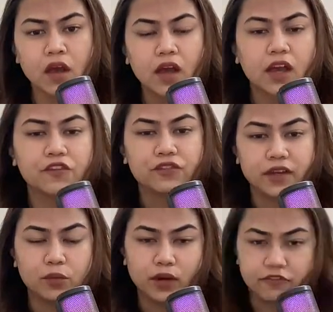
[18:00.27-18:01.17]
If they
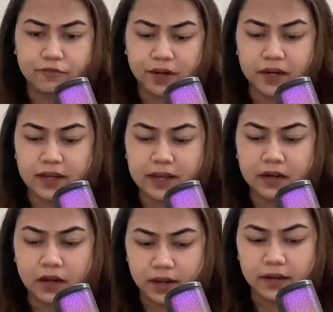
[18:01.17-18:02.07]
would have built an
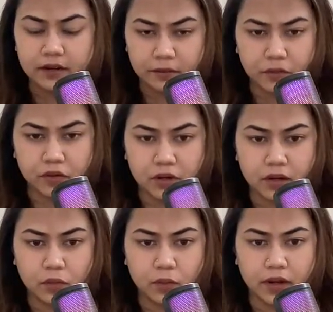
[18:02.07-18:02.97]
aligned
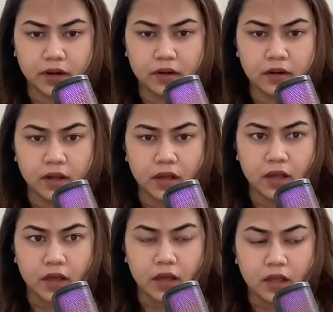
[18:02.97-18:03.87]
community where
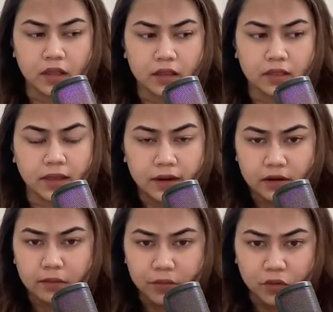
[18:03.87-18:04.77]
their
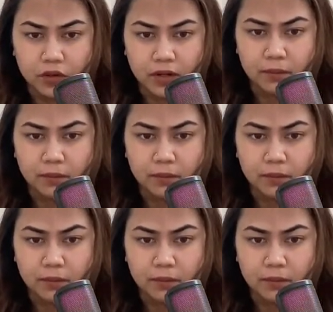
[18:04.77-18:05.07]
community